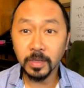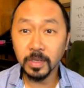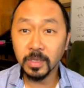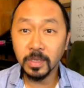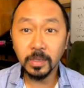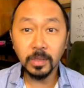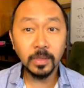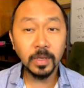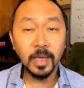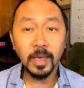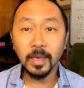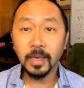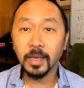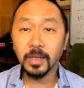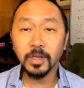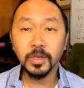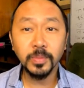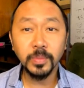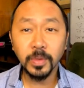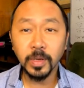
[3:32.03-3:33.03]
Still can't
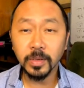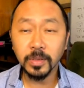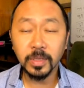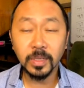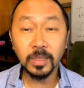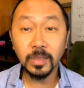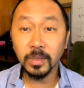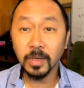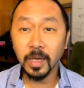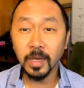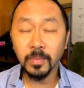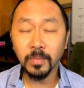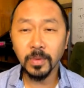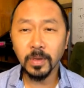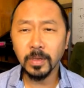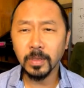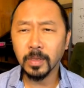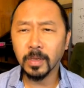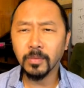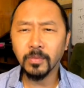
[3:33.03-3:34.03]
catch your breath, still can't breathe.